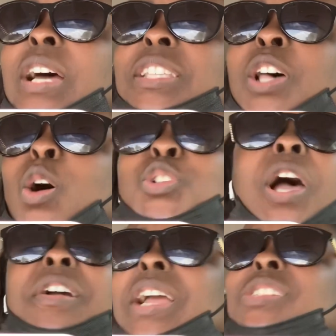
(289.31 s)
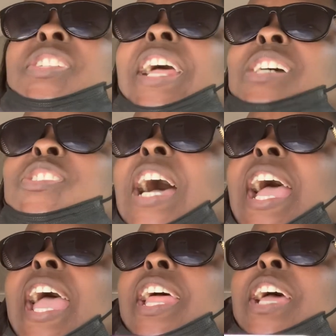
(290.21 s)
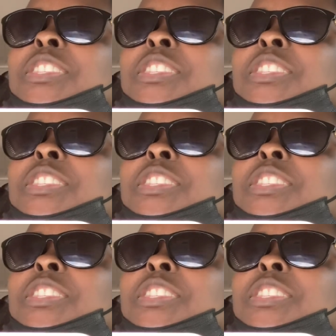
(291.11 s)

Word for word: I told y'all yesterday. I said I had.